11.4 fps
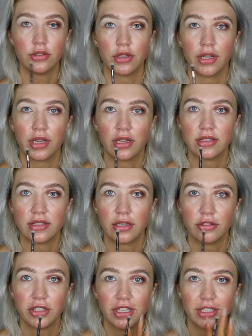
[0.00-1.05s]
sorry I got a
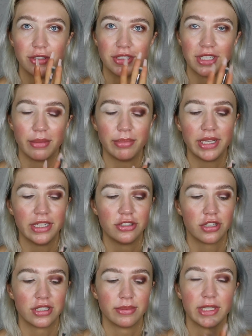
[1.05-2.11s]
slouch again, using a
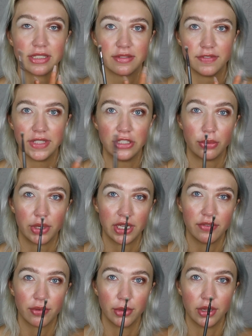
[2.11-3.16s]
BH Cosmetics
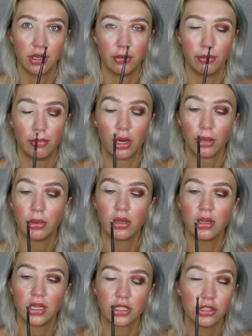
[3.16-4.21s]
V20 from the little Marble
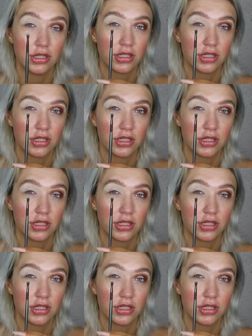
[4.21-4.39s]
collection.